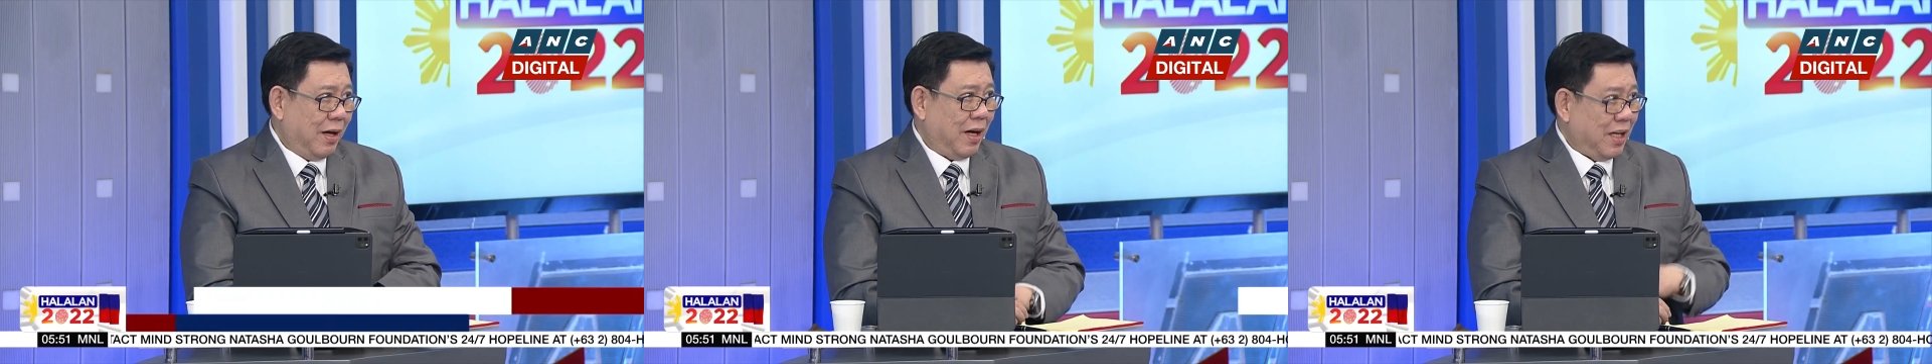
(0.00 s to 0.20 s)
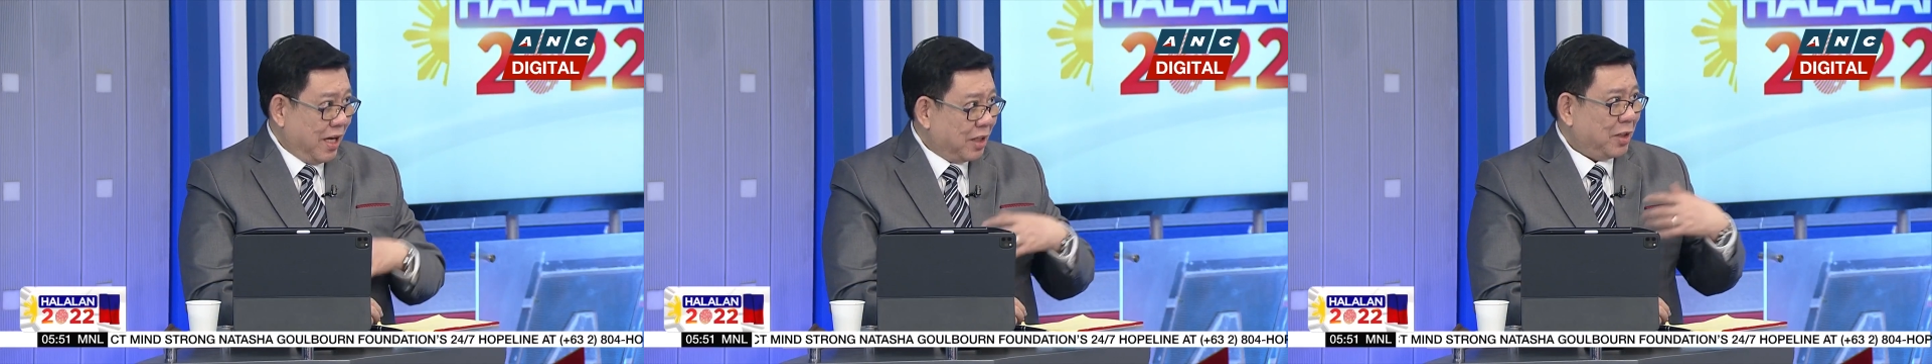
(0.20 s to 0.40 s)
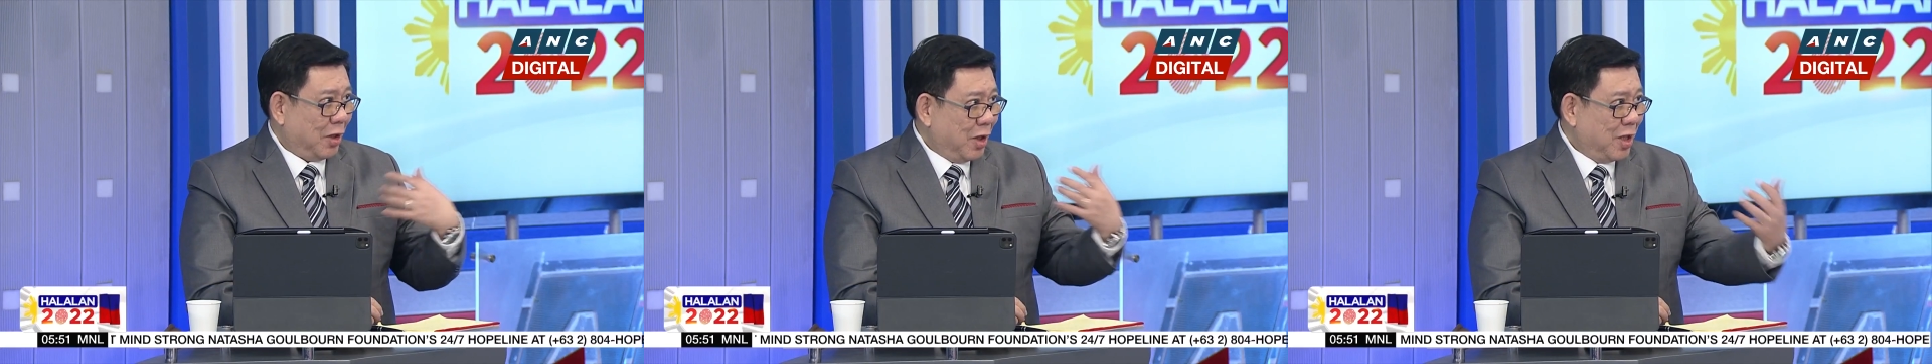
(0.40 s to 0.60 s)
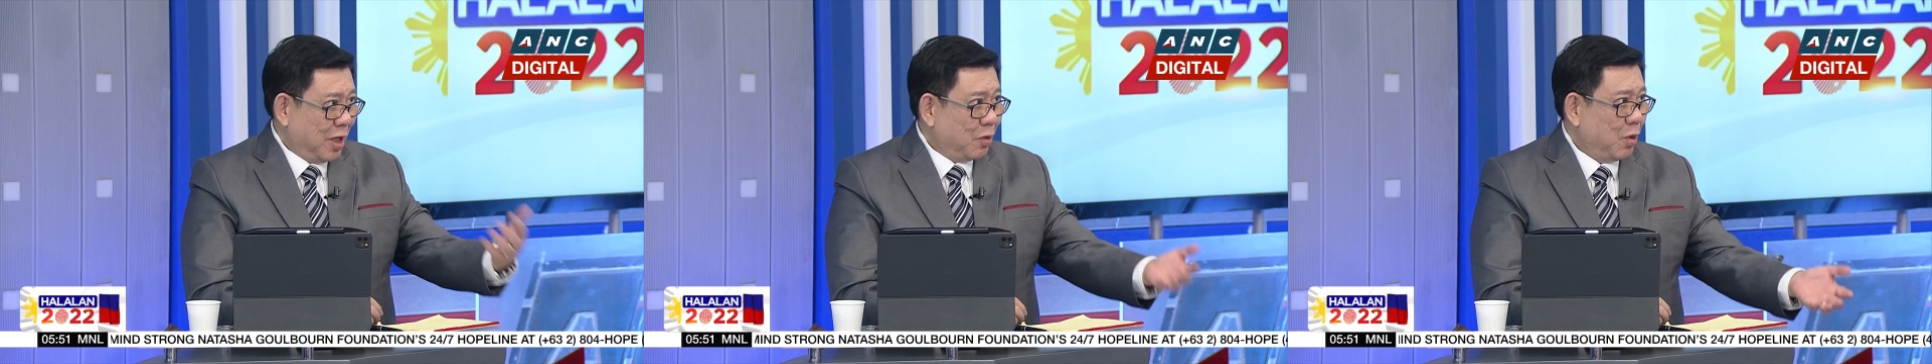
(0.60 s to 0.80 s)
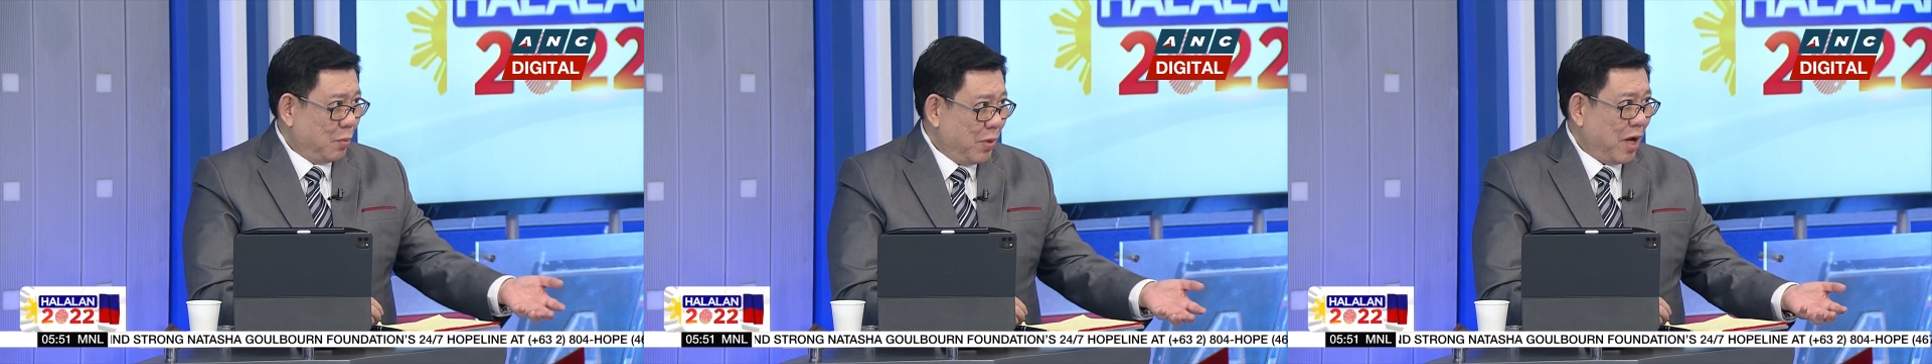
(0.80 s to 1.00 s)
Later on,
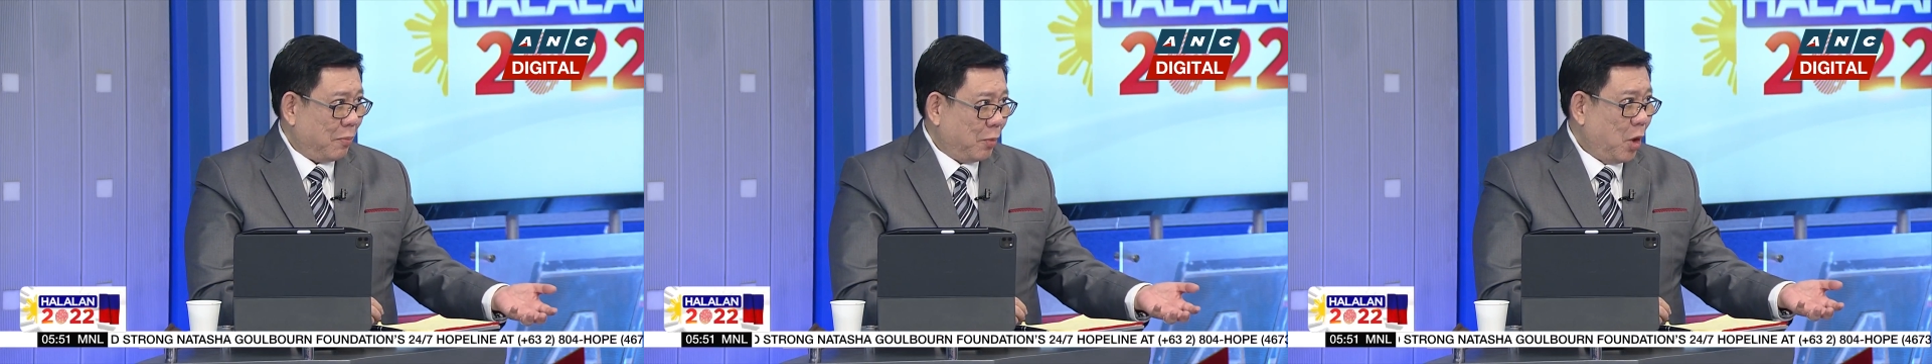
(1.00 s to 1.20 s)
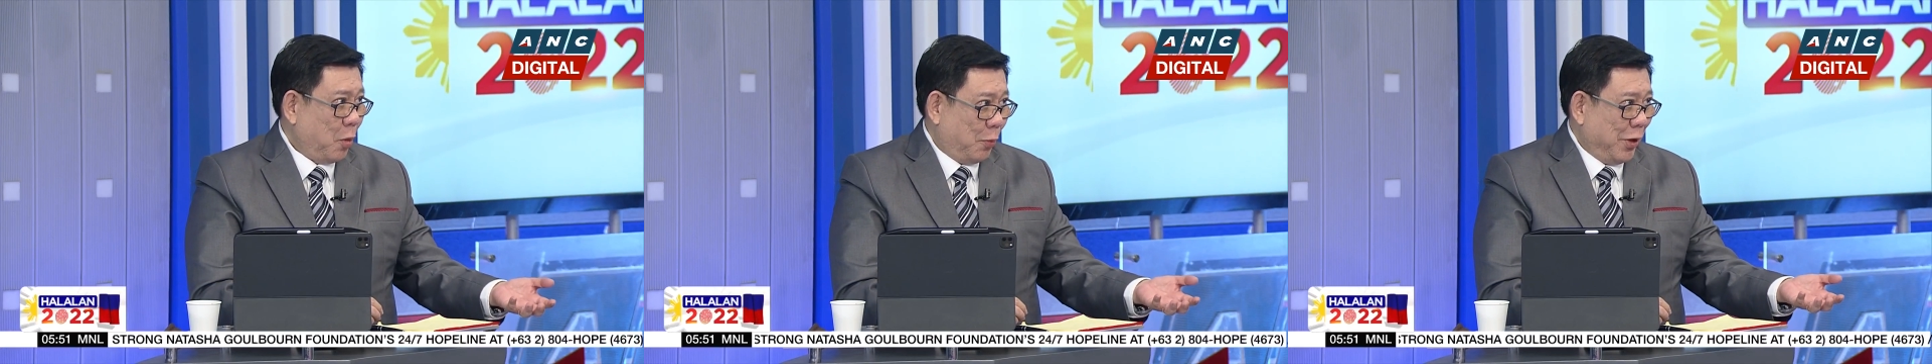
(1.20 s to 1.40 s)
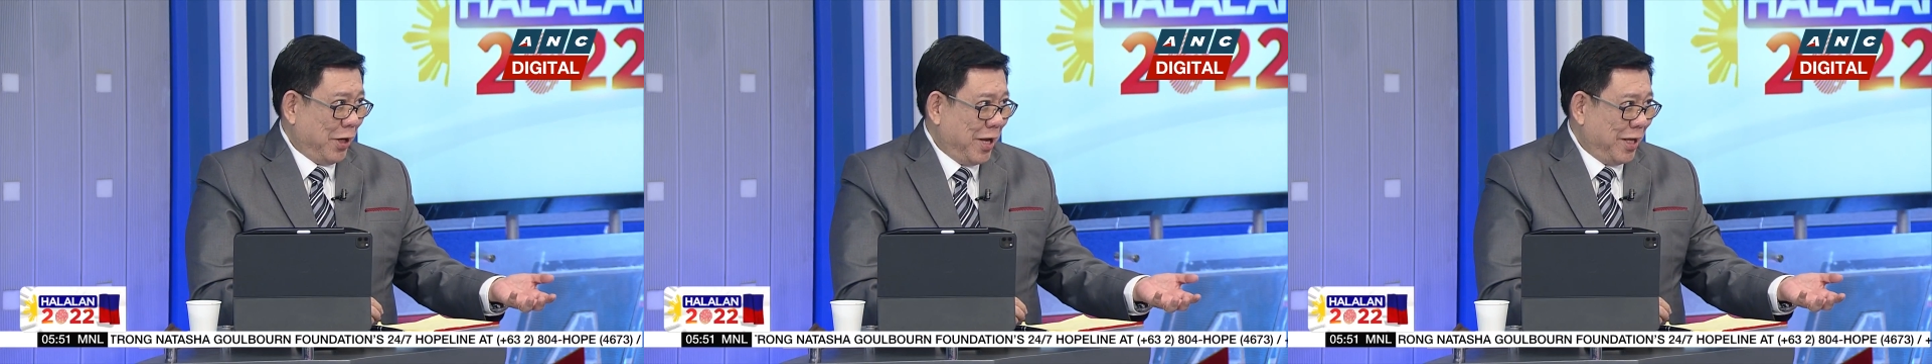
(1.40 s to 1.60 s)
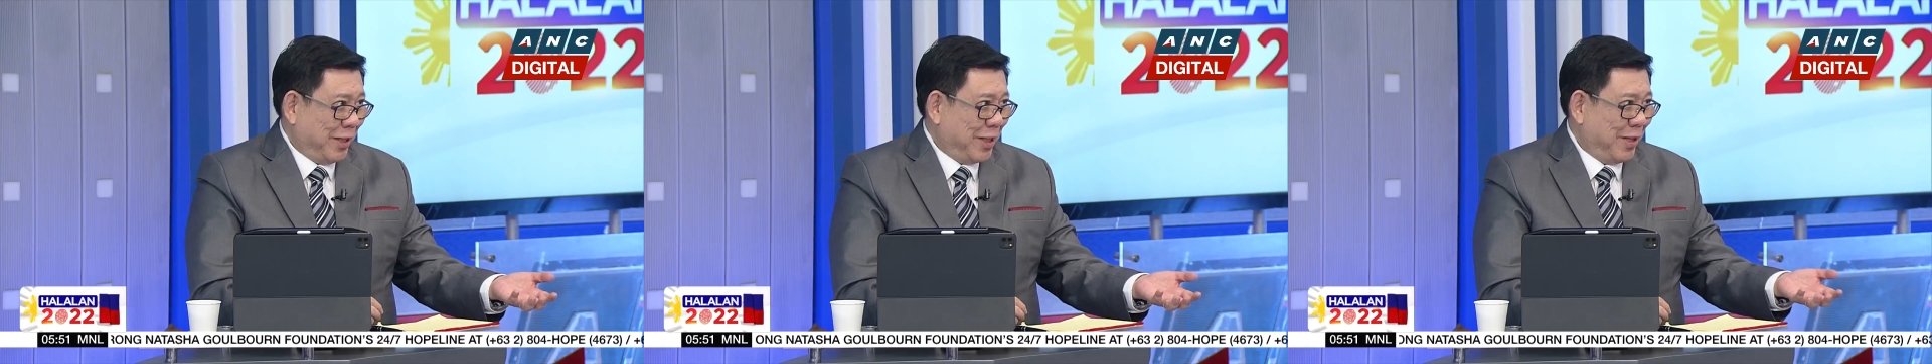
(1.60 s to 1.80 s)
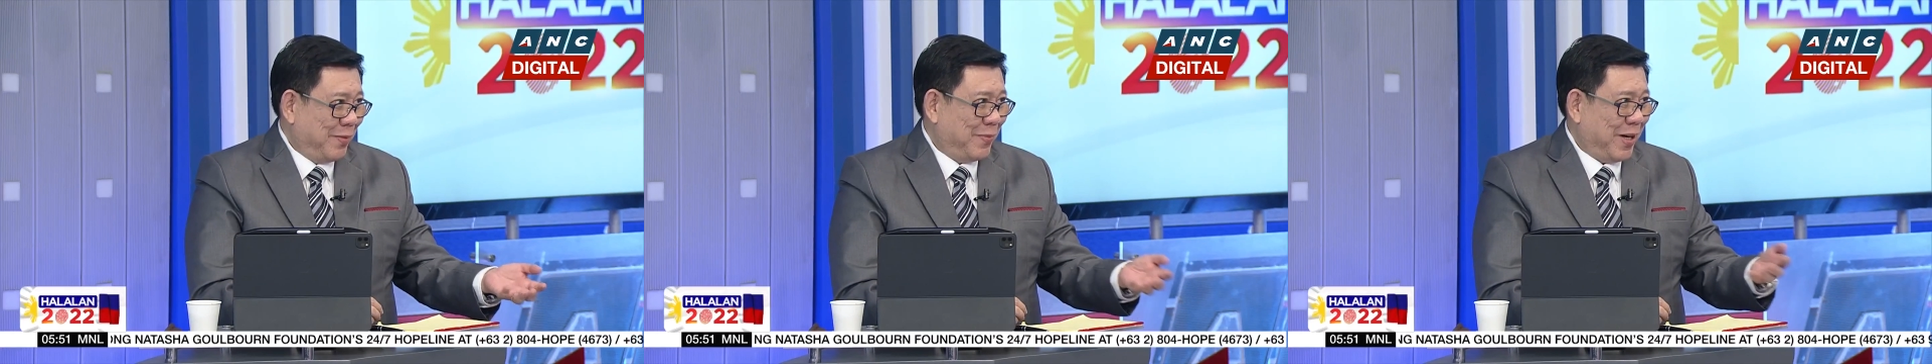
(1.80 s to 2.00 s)
it would be
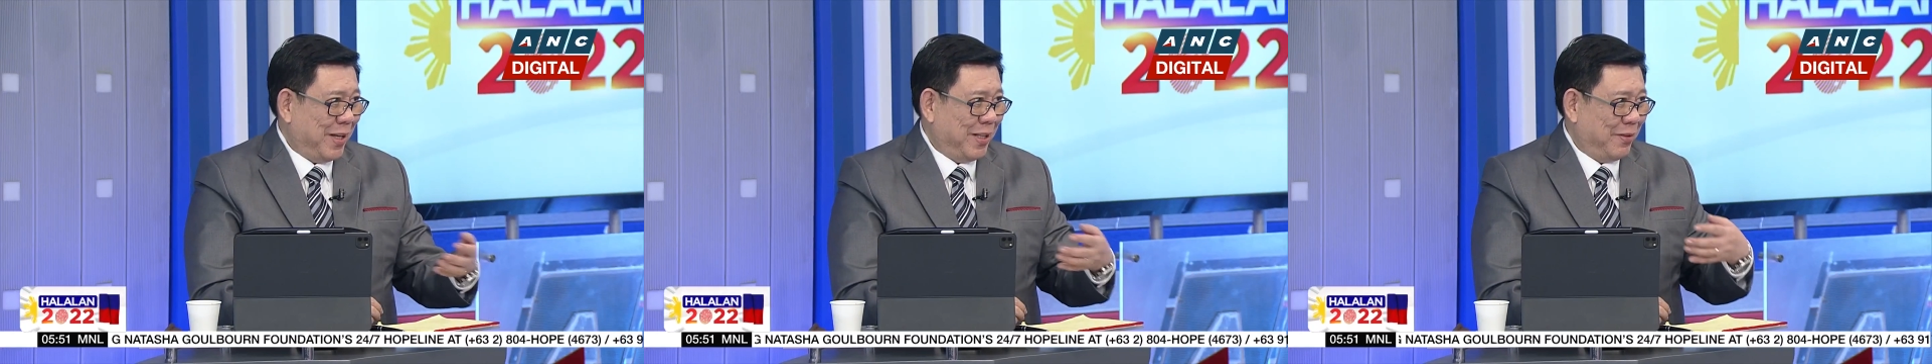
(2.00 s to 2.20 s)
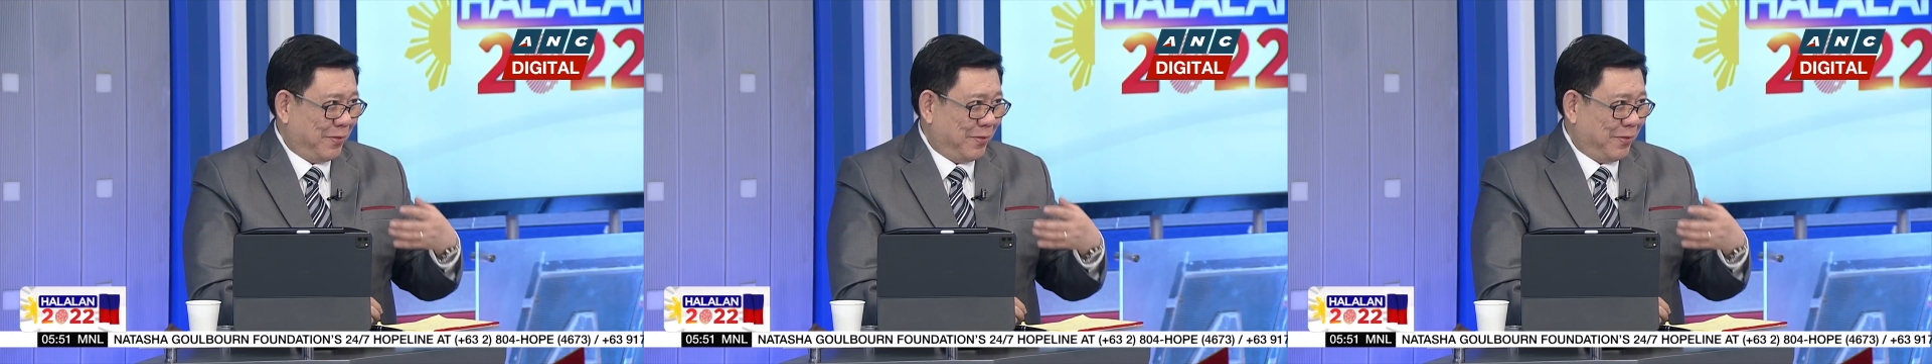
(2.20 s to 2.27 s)
appropriated by